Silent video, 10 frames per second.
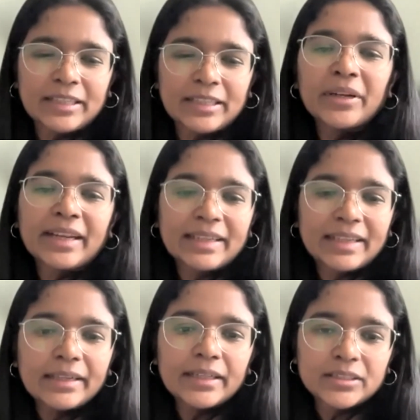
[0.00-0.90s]
deliberate
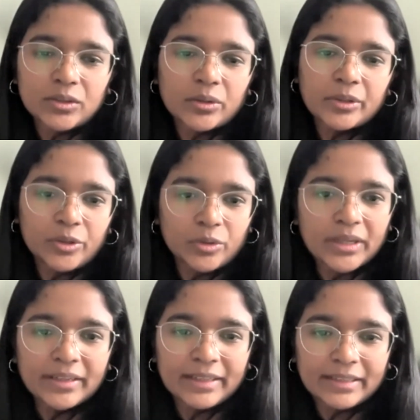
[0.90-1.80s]
edits on
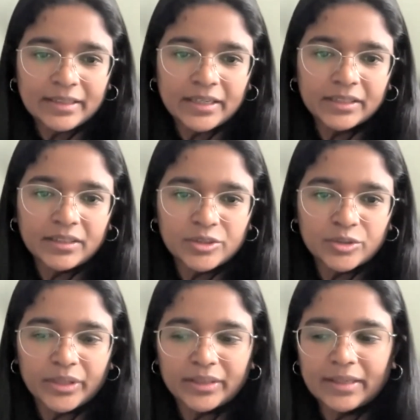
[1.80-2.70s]
yoga related articles
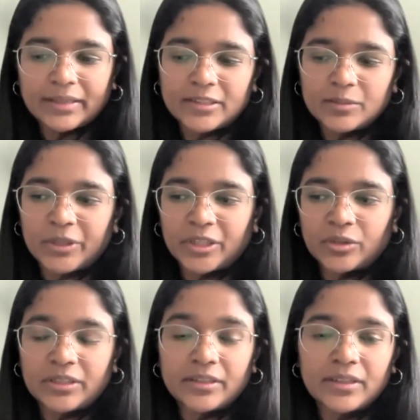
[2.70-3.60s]
showing that this
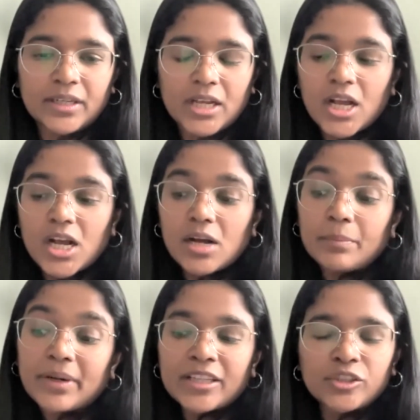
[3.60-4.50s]
particular
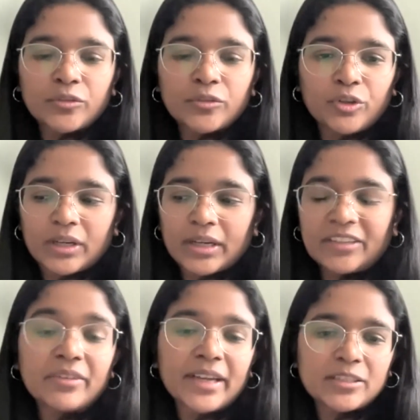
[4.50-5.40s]
branch of
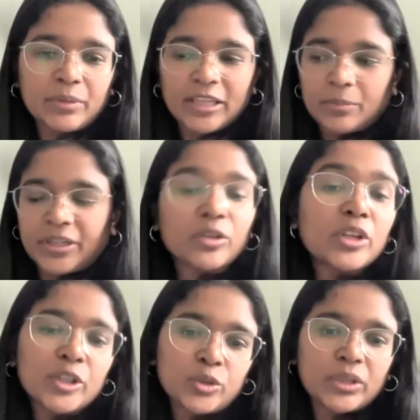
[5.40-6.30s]
yoga devised by a
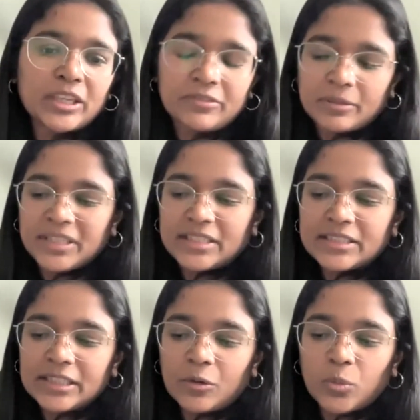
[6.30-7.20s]
particular yogi from
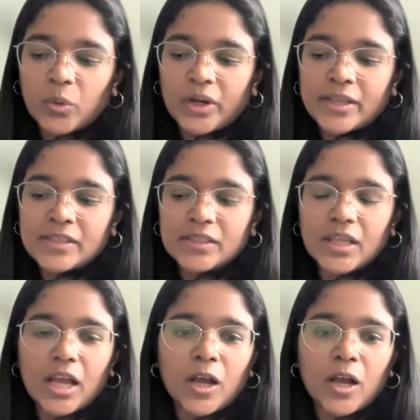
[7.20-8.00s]
India was